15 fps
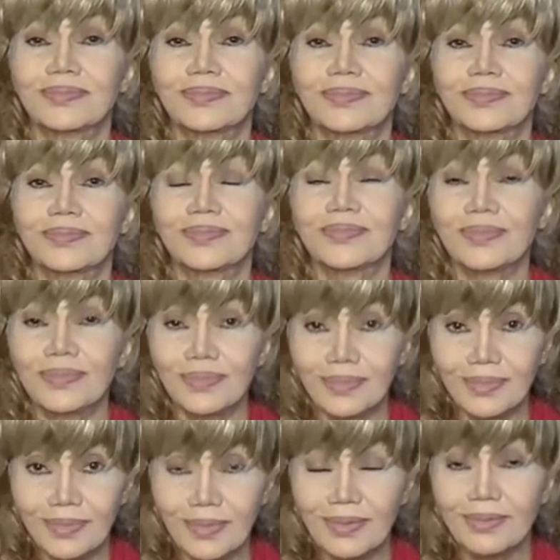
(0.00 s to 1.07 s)
it feels
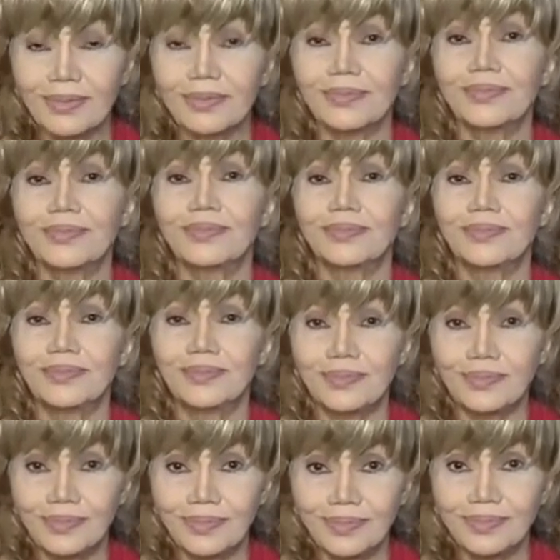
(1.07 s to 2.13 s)
horrible. You feel
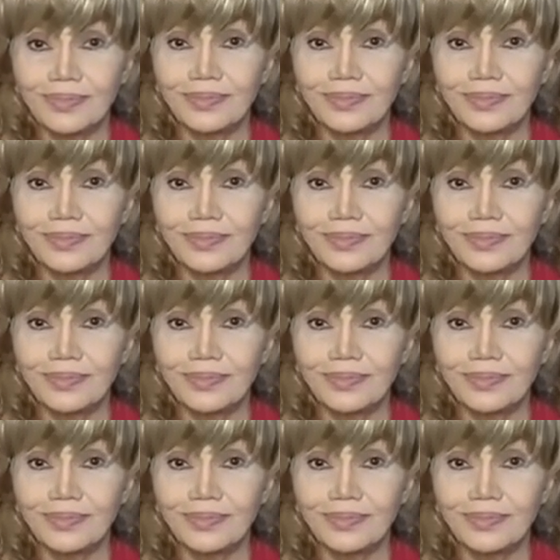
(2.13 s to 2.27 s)
like,